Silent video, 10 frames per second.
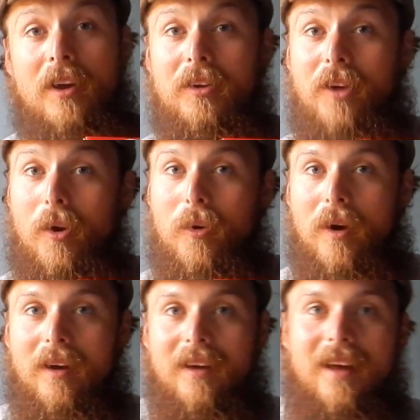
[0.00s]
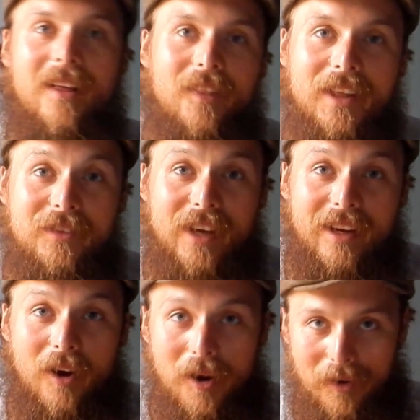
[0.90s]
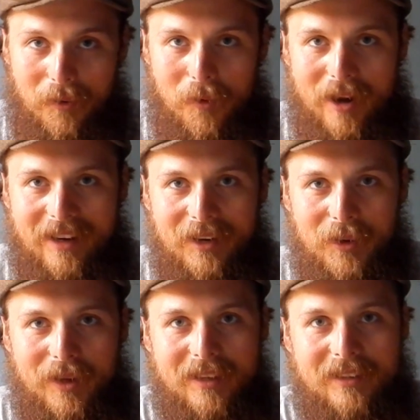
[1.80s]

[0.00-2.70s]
So, let's get right into it.